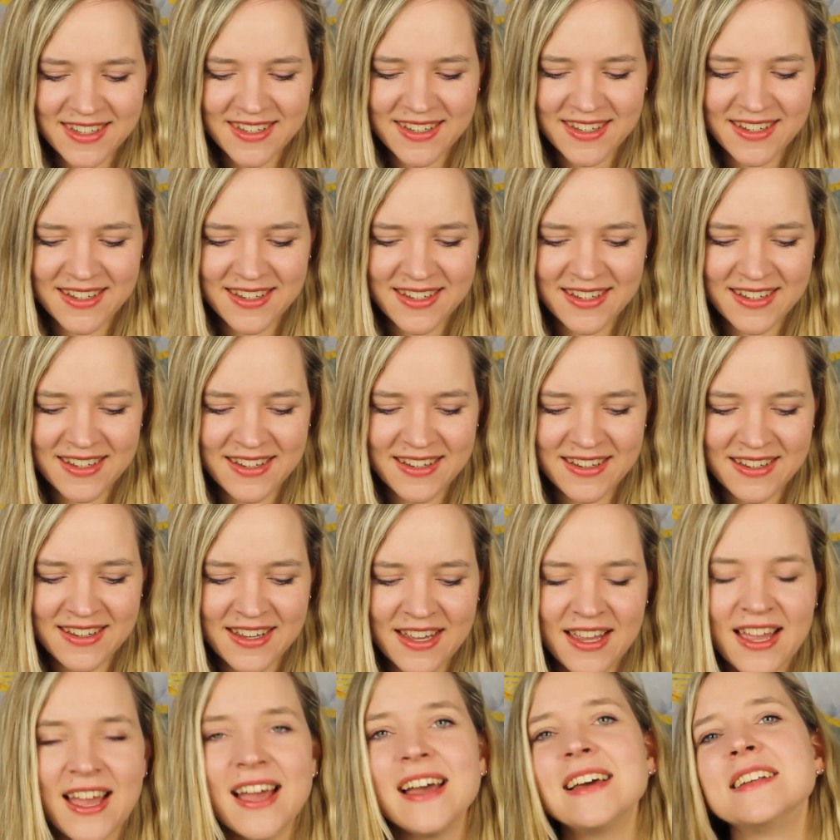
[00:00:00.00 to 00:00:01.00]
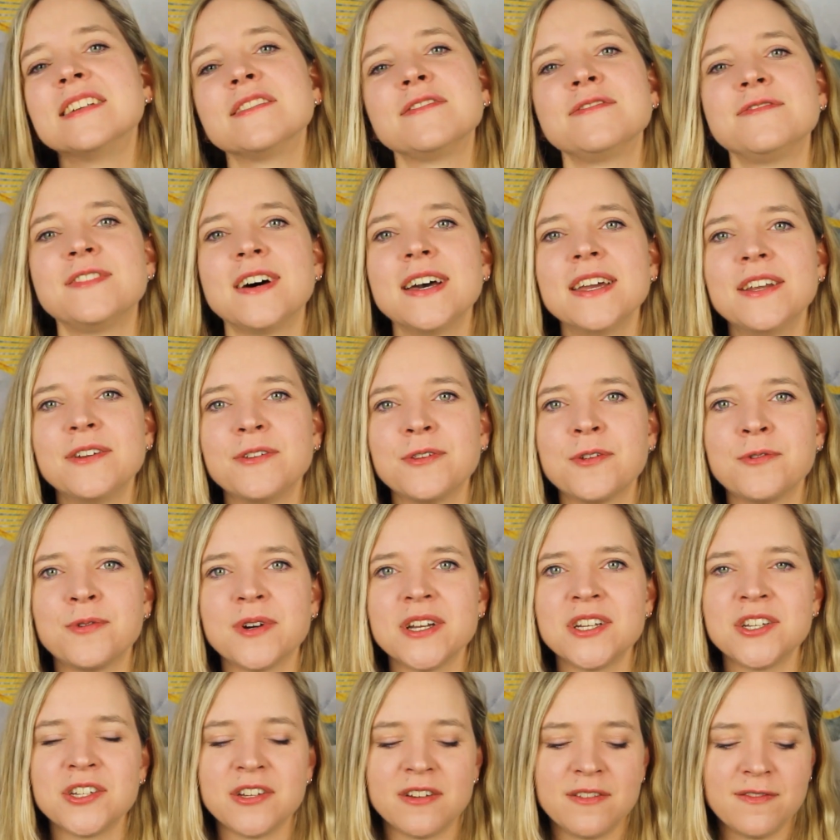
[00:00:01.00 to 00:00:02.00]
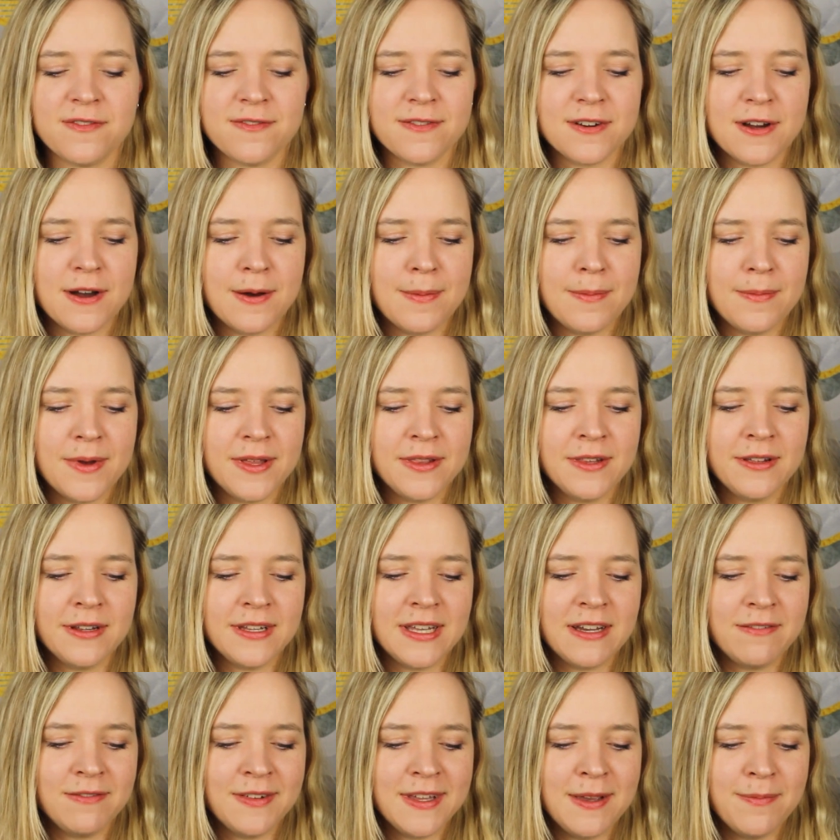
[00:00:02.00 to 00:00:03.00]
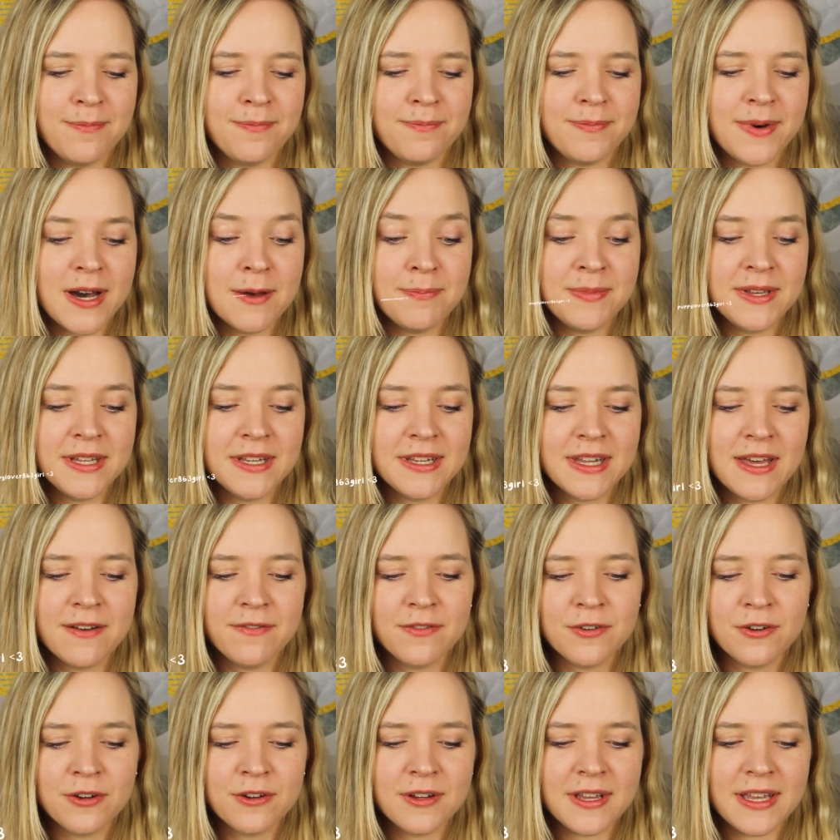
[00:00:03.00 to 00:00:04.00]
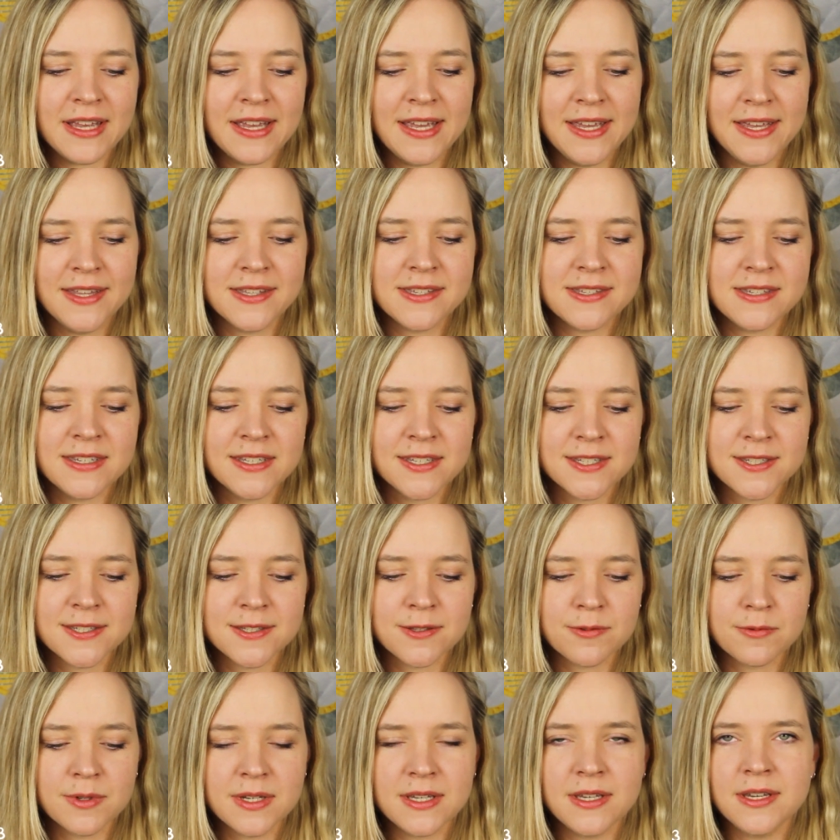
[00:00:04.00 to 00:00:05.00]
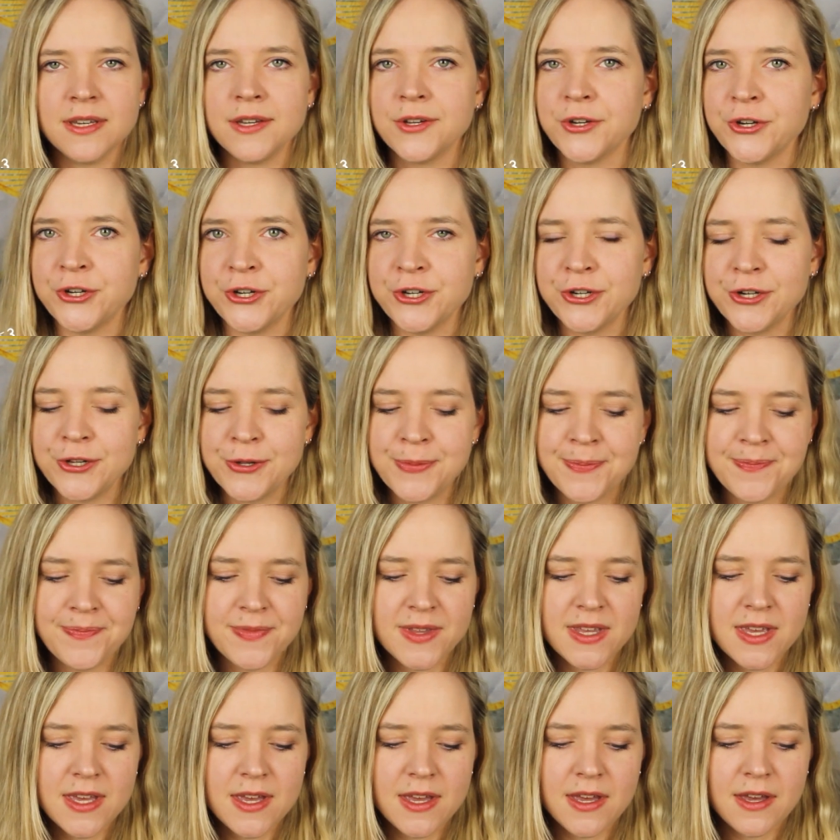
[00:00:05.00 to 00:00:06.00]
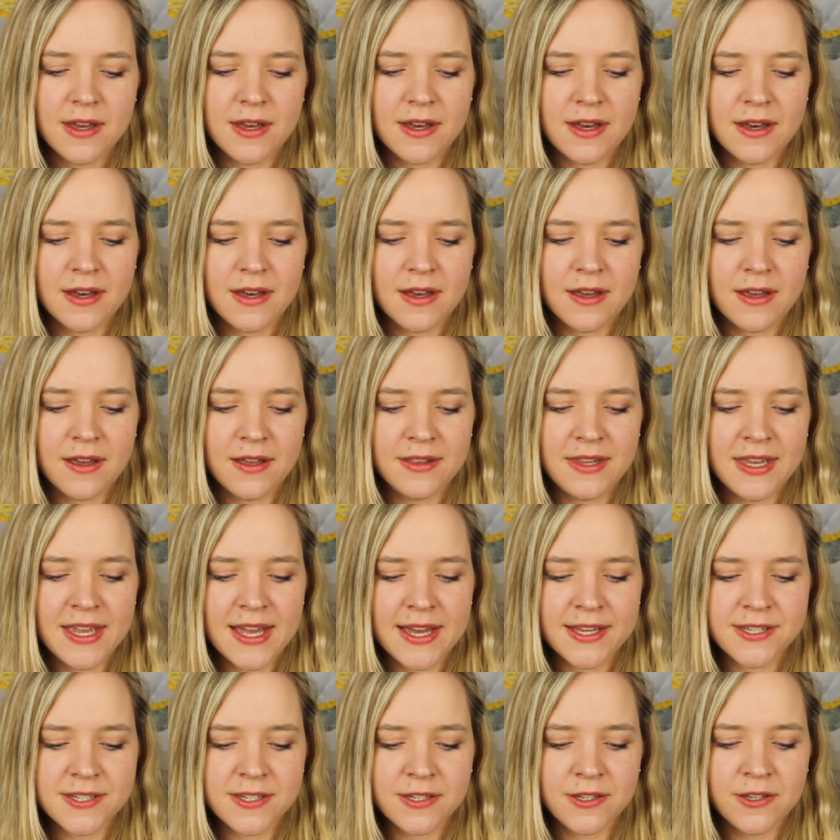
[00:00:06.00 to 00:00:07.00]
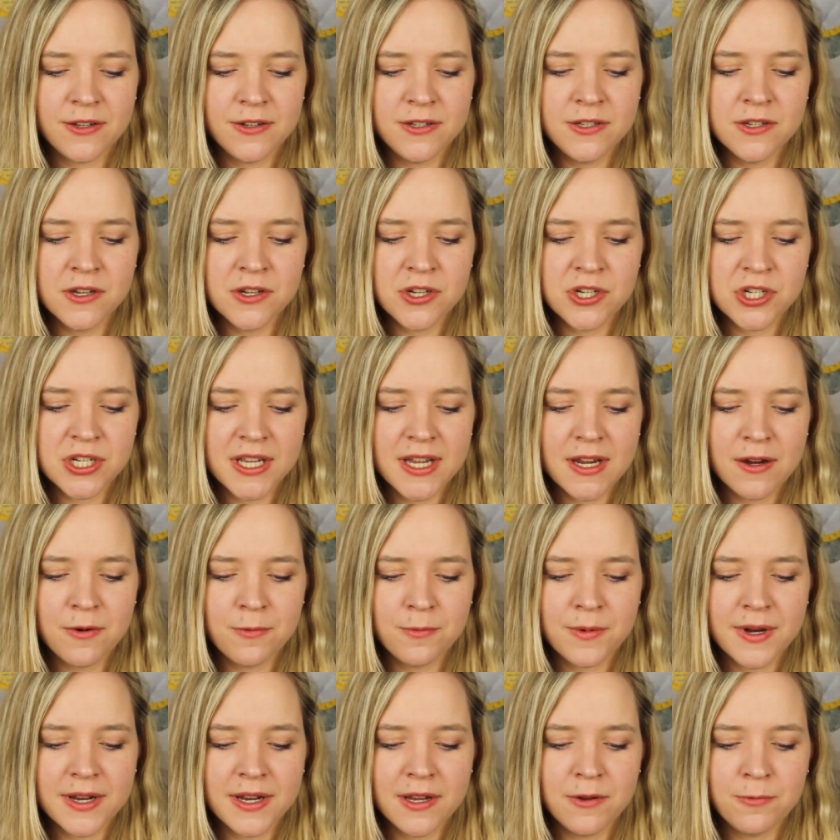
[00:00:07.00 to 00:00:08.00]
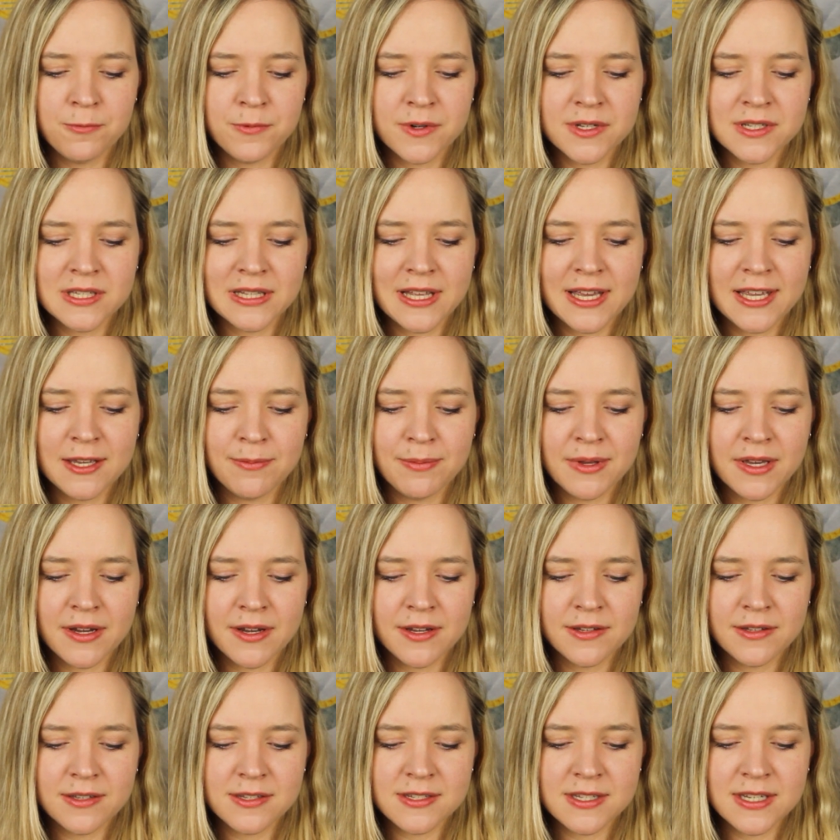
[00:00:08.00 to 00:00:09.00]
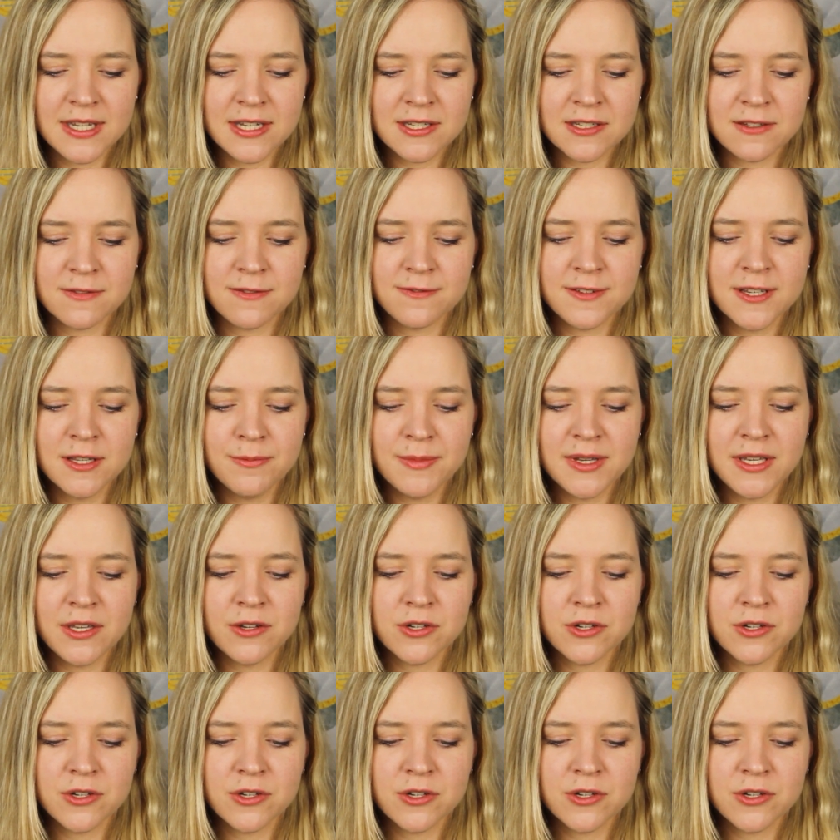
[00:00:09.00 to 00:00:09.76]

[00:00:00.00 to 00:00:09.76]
And a final question from the lovely Puppy Lover 863 girl. They asked, could you share what it was like behind the scenes of filming